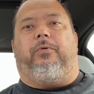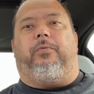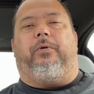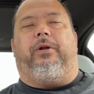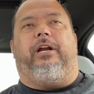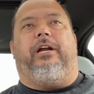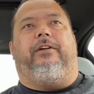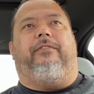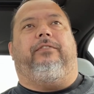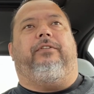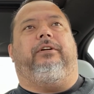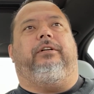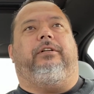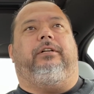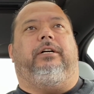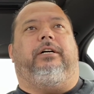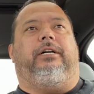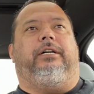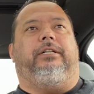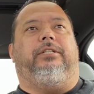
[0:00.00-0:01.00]

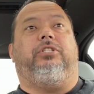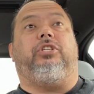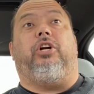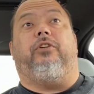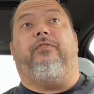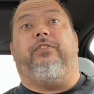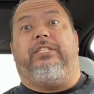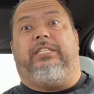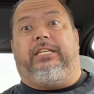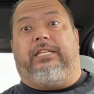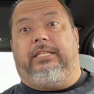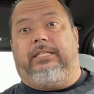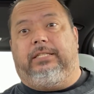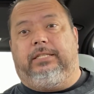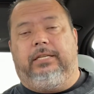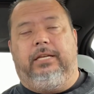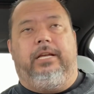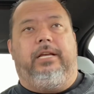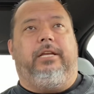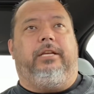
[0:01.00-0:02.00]
whatever, services.